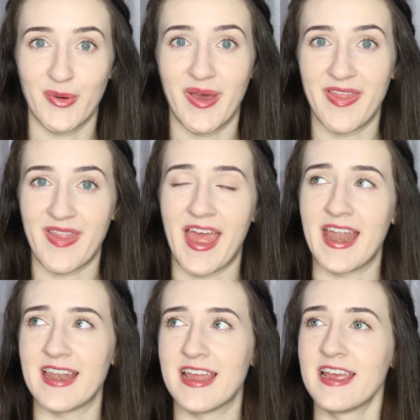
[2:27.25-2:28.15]
and
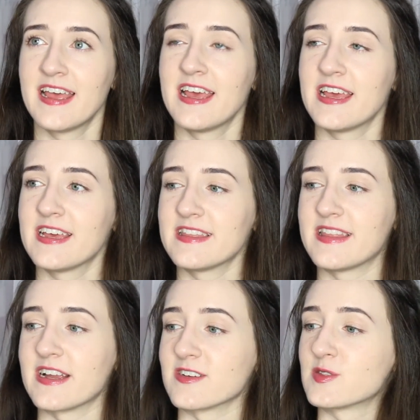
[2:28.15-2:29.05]
then
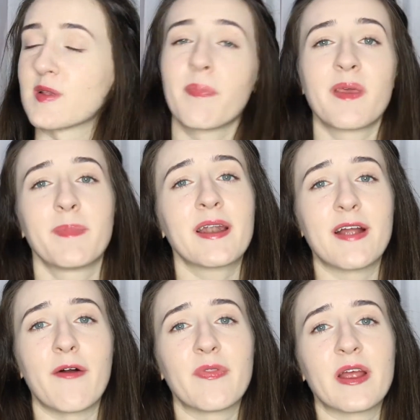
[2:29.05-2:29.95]
there's something better out